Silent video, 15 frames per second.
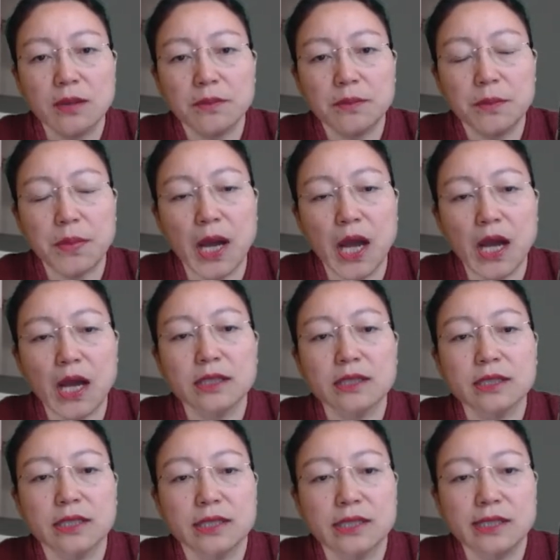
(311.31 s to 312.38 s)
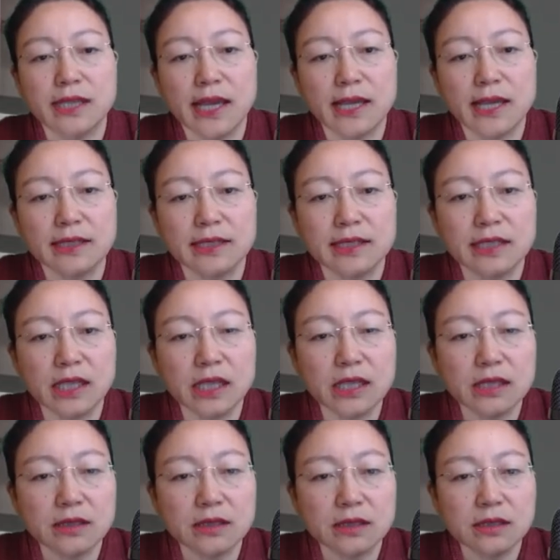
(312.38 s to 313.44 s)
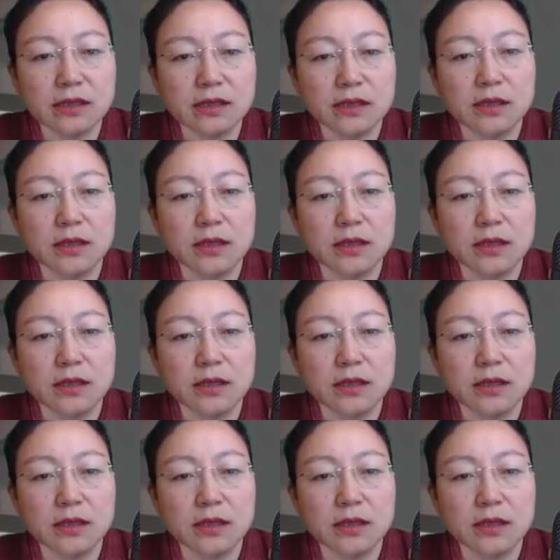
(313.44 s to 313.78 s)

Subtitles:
box. It says scenes.